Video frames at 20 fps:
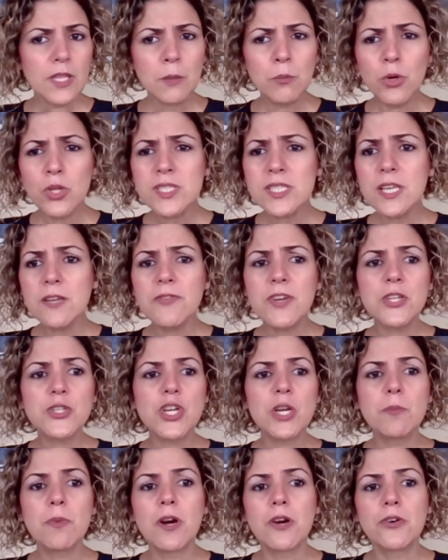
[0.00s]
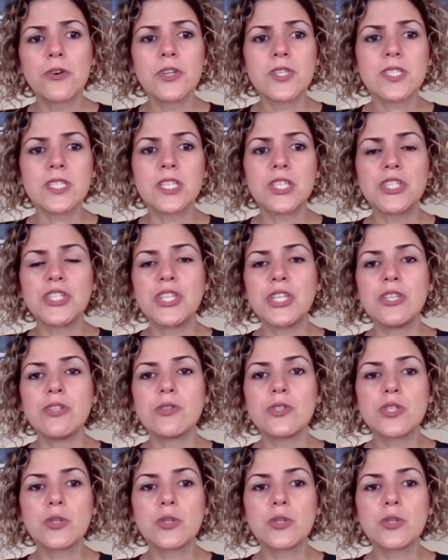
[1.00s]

most FHA borrowers continue